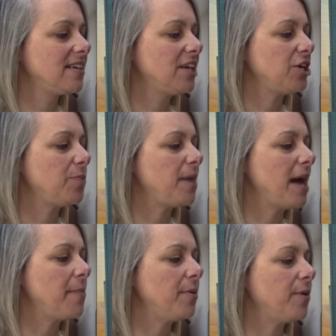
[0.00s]
Your
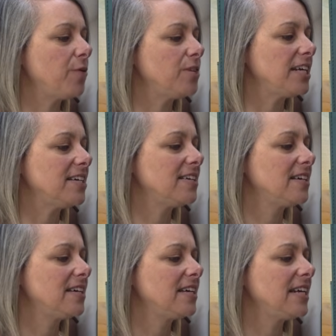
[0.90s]
pepperoni,
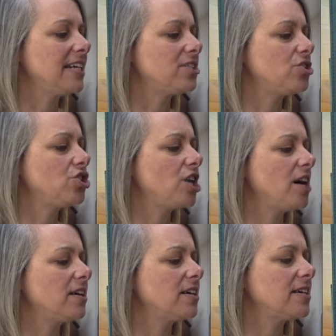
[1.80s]
its
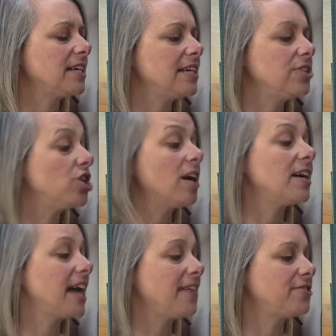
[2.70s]
chunk
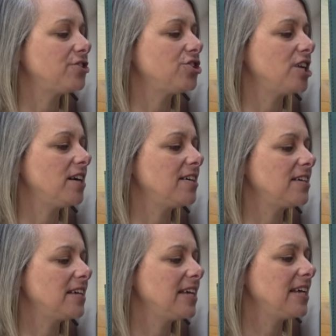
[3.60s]
after chunk,
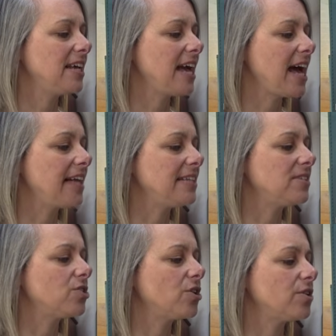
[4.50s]
adds
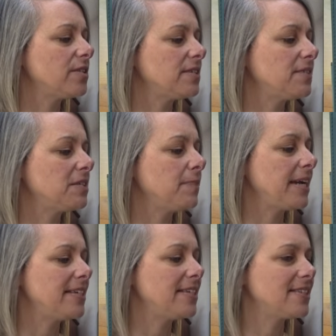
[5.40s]
circles of
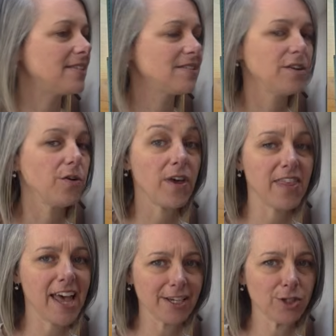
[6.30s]
spice with
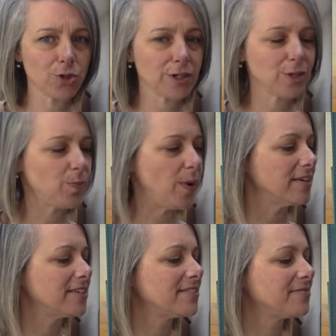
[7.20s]
extra
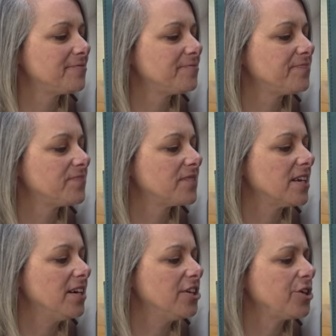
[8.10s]
spunk.
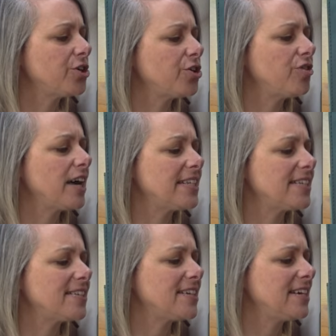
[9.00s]
Your
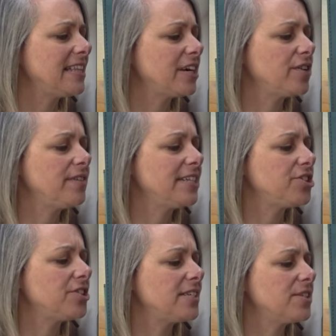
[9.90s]
crust that
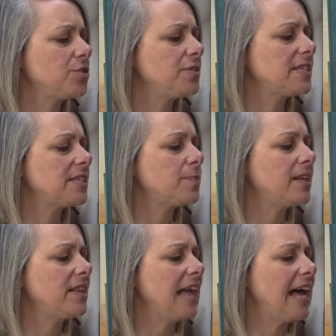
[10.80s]
crunches crisp
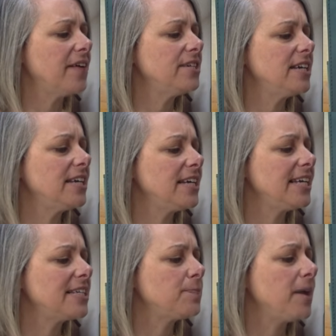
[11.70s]
and loud
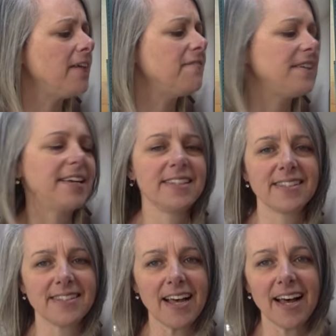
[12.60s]
is puffy
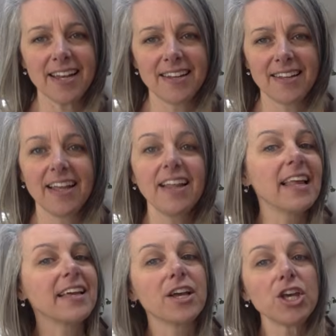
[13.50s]
inside,
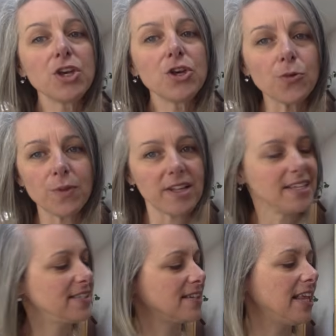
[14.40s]
like a
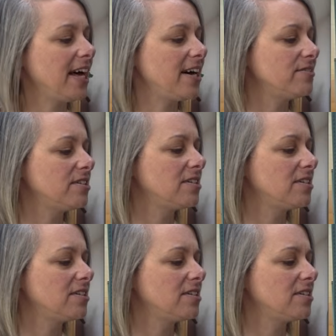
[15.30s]
cumulus cloud.